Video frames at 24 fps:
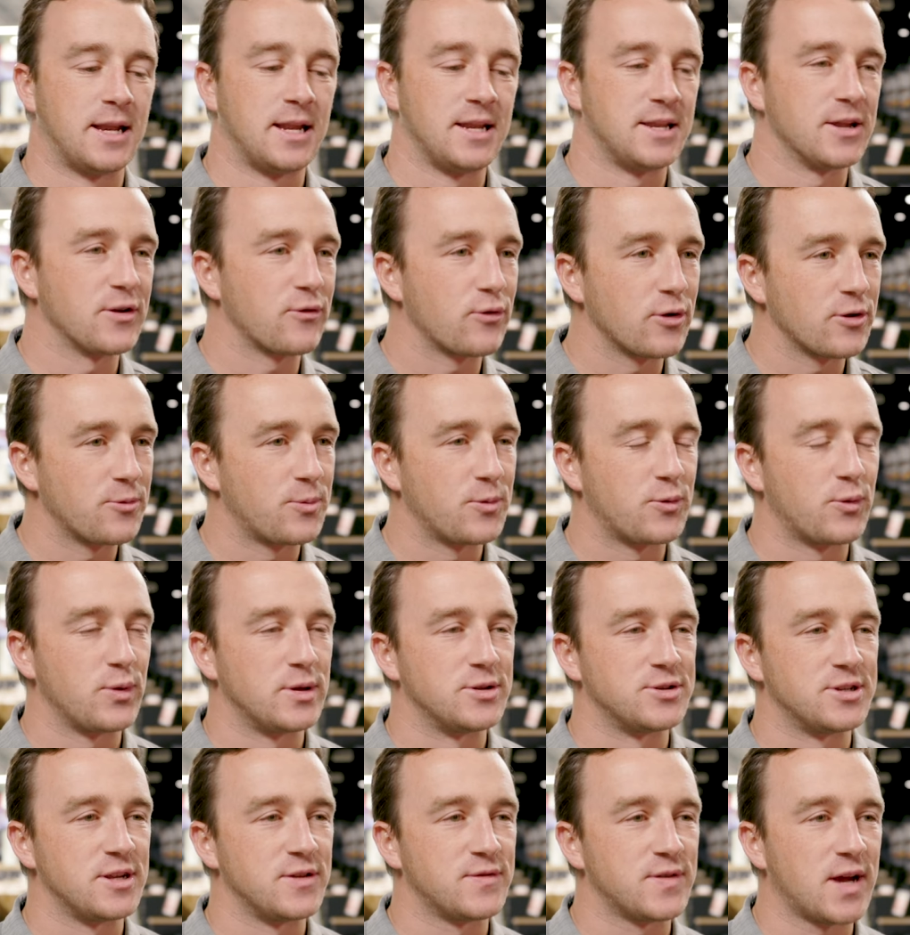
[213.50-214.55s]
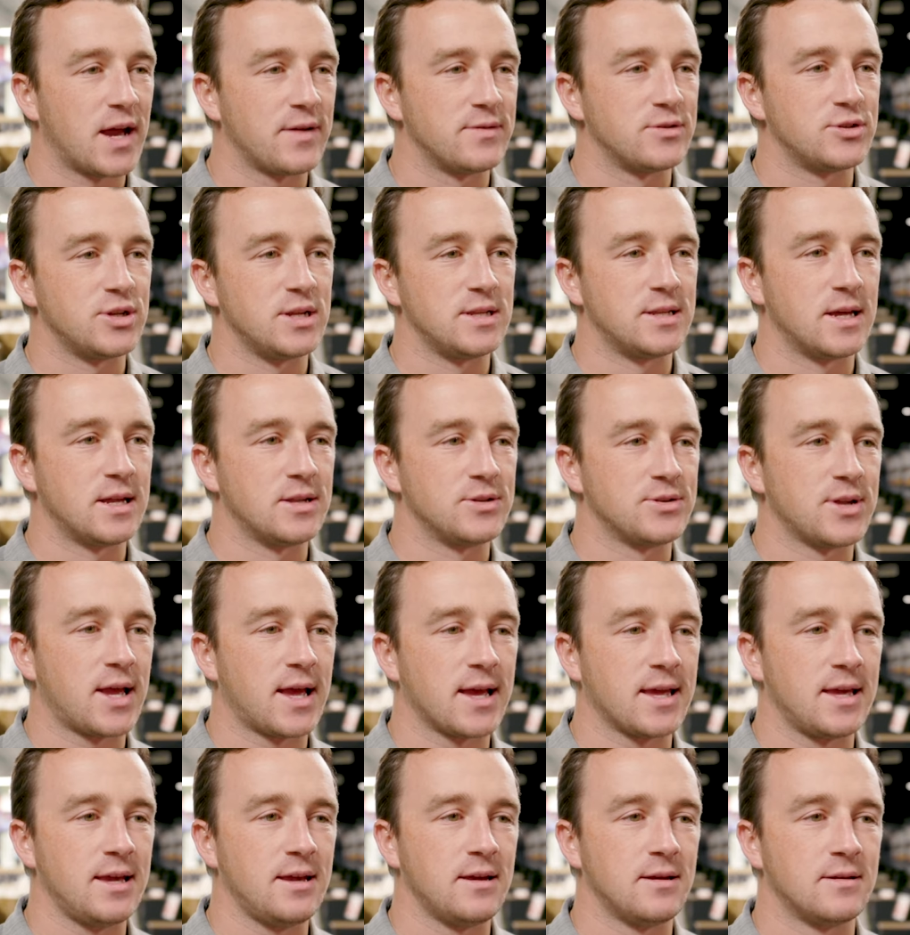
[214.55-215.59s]
any difference between G5 and G10,
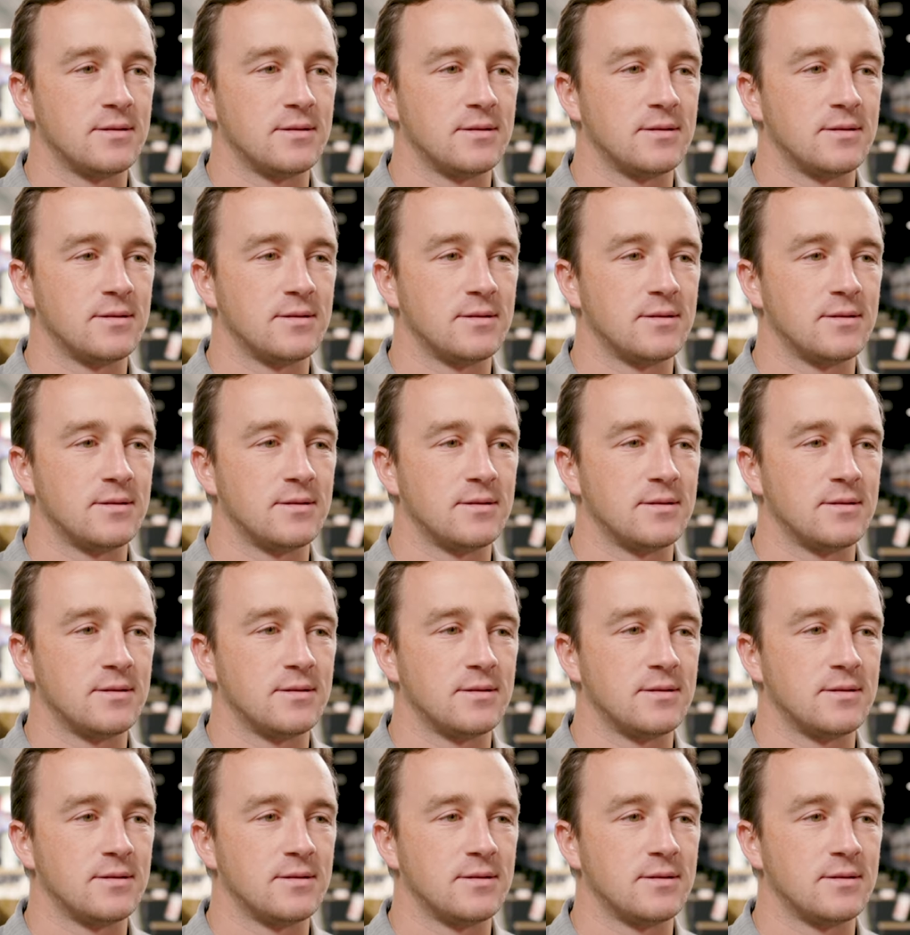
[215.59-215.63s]
Jackie?